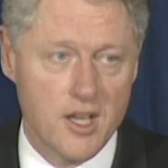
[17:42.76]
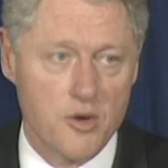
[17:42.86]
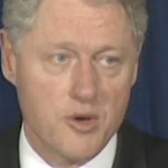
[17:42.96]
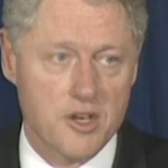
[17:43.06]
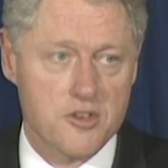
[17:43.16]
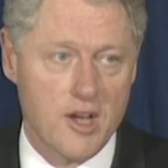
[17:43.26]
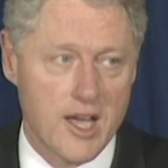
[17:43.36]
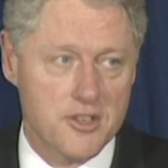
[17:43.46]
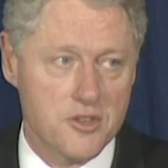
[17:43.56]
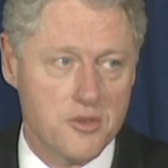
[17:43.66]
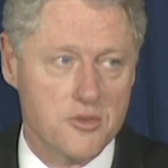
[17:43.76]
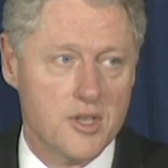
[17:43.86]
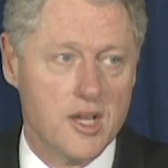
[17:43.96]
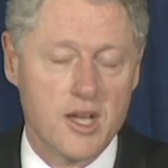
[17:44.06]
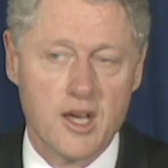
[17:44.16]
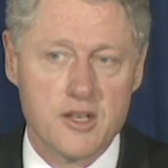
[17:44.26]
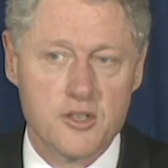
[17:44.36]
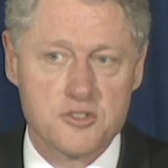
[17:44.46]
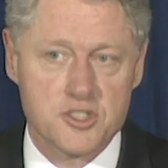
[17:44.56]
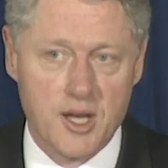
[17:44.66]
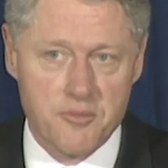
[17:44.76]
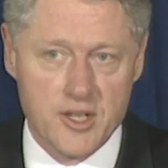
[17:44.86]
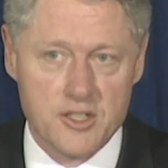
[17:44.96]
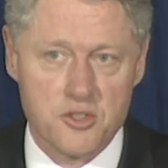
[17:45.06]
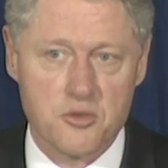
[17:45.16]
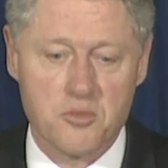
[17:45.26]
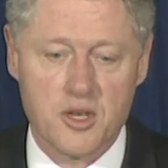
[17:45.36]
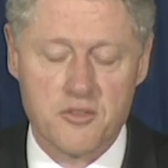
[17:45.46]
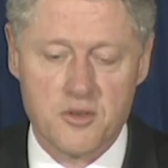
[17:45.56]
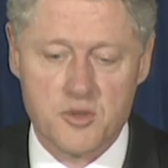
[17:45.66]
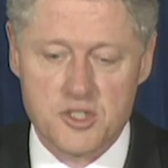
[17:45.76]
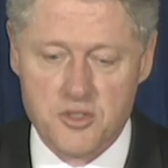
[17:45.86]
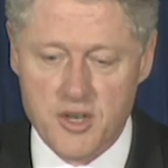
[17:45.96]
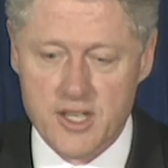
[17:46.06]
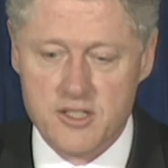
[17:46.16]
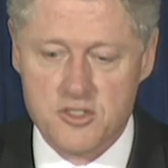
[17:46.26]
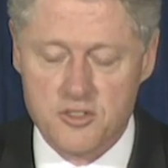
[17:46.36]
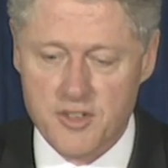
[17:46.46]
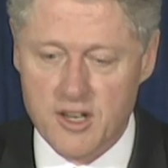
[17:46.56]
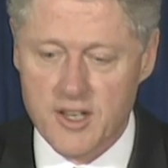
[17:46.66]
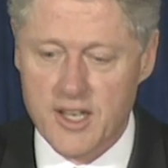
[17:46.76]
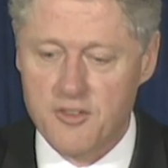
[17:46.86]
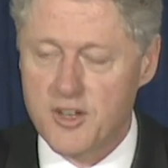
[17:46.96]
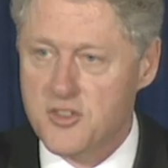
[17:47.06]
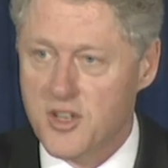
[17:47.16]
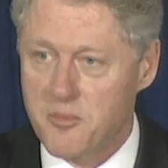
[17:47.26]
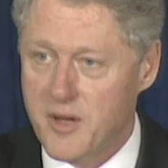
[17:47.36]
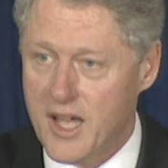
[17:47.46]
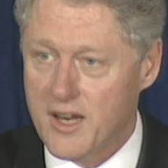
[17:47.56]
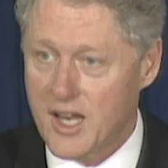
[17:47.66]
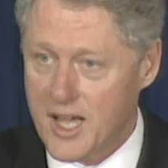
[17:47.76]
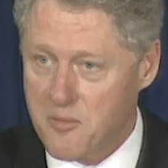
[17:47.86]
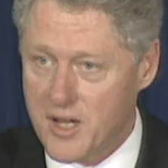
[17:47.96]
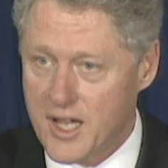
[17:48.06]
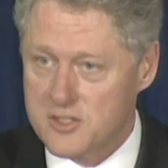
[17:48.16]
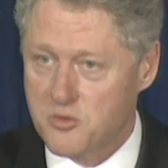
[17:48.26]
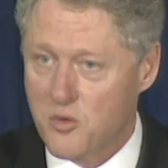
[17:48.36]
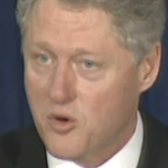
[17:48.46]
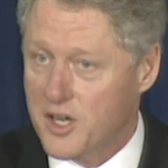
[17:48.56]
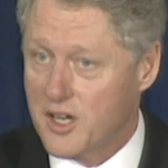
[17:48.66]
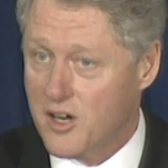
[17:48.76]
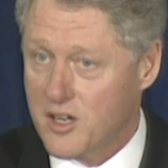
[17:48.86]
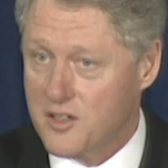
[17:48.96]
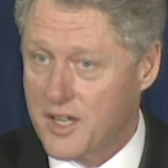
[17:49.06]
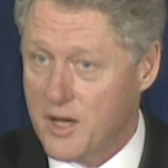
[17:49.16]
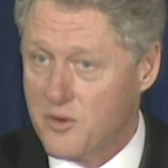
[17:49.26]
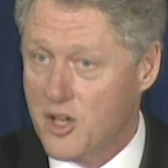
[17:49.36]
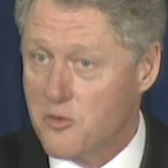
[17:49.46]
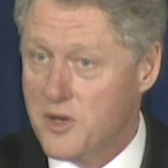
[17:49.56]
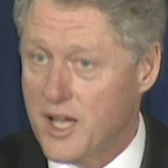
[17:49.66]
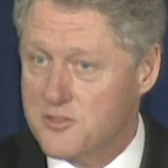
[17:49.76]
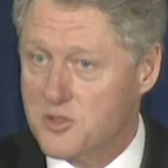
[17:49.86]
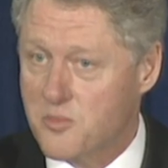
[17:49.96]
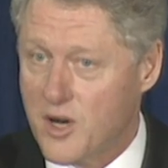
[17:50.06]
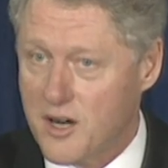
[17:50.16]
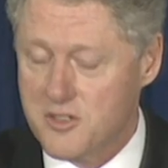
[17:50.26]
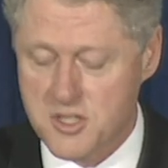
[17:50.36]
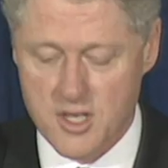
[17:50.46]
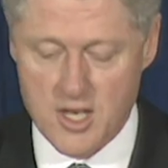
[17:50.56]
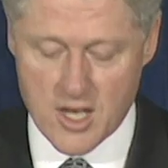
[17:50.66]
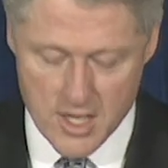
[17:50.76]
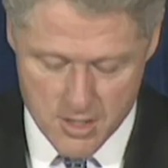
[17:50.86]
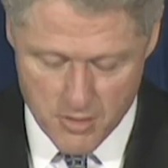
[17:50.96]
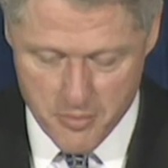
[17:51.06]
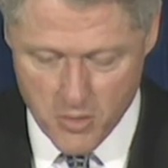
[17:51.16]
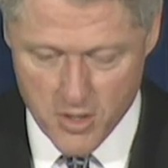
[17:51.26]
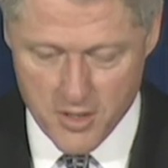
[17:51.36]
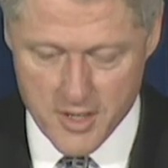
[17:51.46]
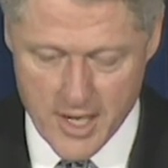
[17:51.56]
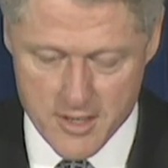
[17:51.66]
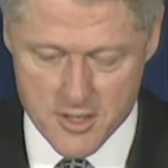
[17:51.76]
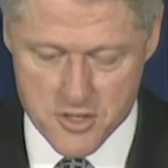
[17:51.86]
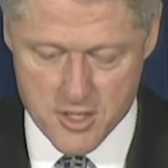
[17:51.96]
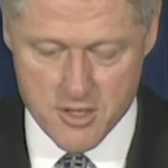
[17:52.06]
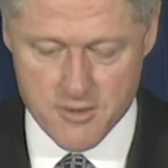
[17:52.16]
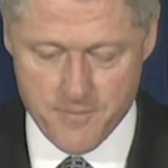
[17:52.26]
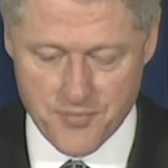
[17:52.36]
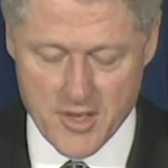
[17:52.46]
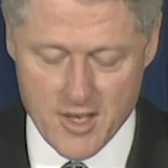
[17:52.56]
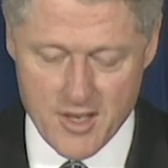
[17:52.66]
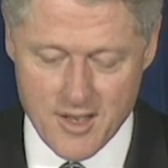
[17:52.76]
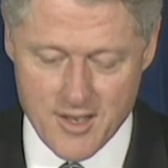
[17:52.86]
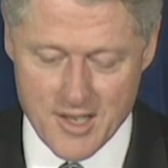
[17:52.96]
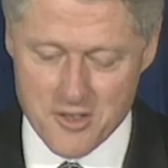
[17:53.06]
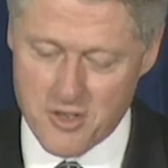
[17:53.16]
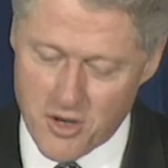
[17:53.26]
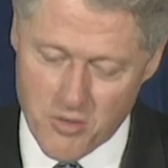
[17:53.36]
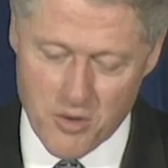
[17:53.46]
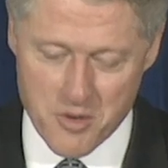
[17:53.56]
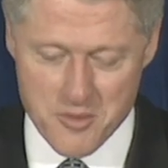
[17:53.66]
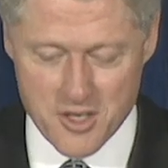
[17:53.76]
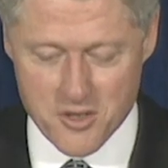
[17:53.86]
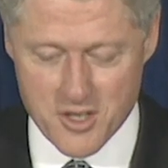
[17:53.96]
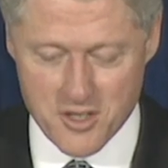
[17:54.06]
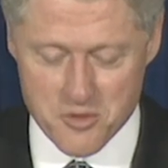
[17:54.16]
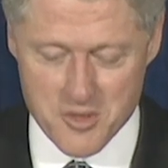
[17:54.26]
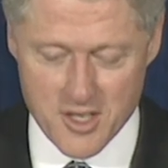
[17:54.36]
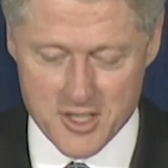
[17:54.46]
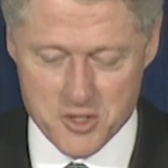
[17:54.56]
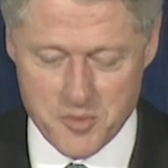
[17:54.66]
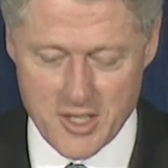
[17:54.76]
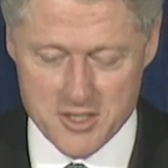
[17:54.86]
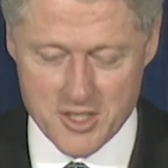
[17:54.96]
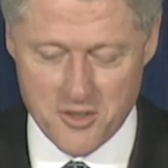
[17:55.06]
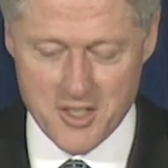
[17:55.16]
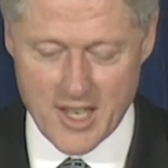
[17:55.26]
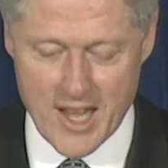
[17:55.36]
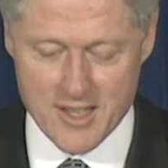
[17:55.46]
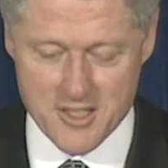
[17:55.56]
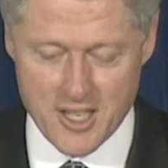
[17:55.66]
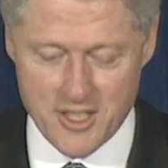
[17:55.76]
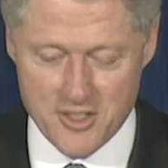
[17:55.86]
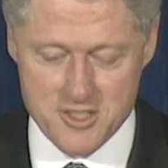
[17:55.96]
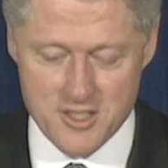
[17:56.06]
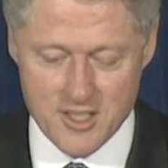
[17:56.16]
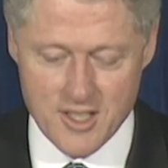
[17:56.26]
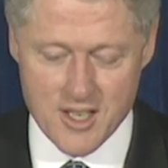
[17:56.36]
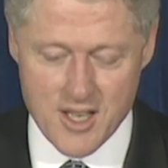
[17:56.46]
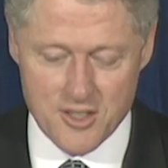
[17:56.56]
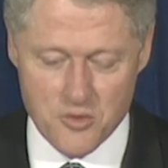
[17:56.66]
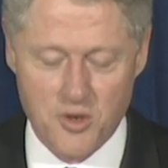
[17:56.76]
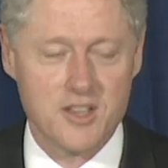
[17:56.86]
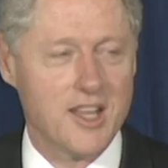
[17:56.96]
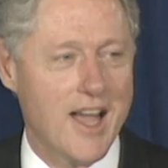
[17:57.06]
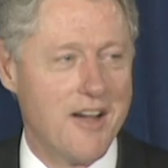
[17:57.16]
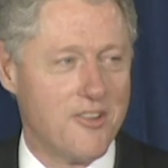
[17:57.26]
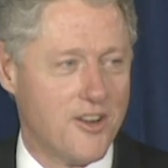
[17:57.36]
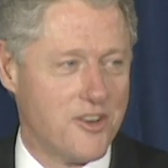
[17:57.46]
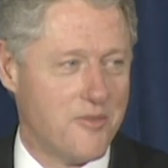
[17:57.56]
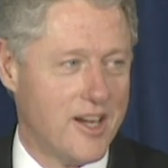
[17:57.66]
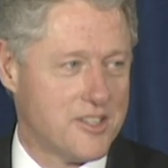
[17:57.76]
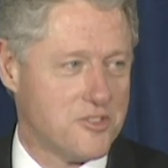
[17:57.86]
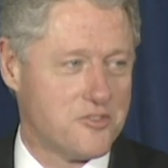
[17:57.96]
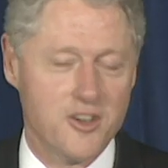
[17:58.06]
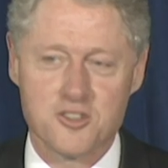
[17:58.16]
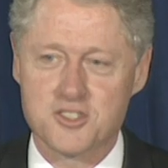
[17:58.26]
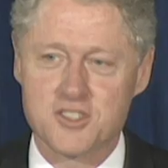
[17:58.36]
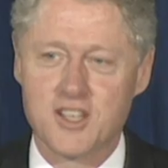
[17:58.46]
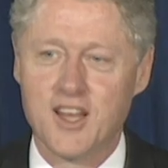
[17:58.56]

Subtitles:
We are trying to do something to restrict severely and eventually ban landmines. We're working hard on that. We hope to have some progress to report on that this year. You know what we've been doing on the Middle East piece. The only thing I can tell you is, the one thing I've learned about those folks is